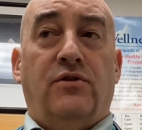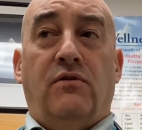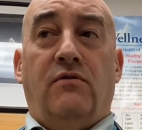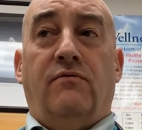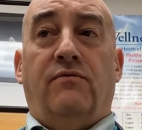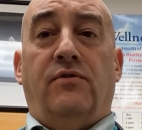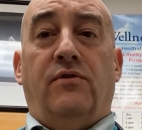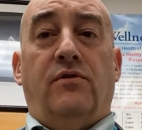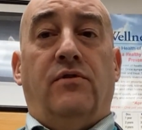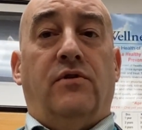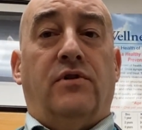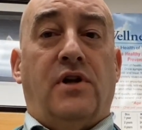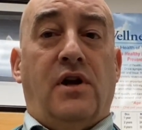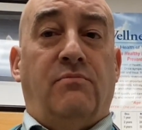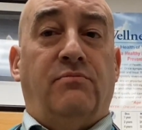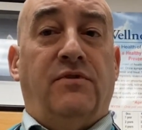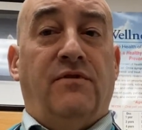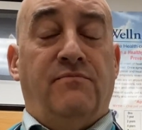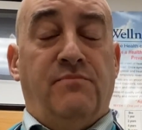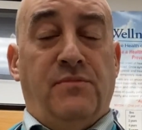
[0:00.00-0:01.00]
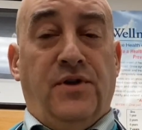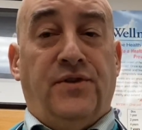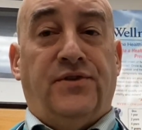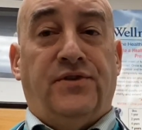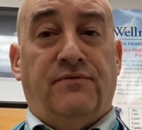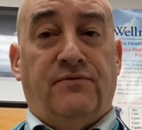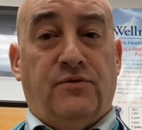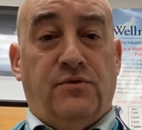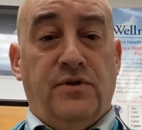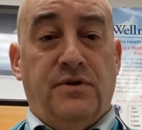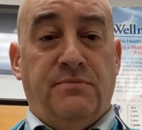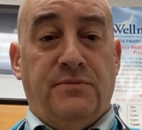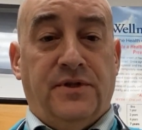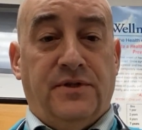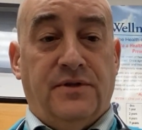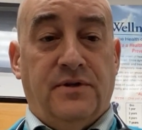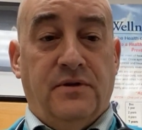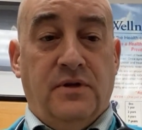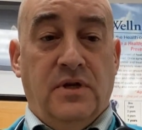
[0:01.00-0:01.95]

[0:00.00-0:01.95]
over a couple of months of treatment.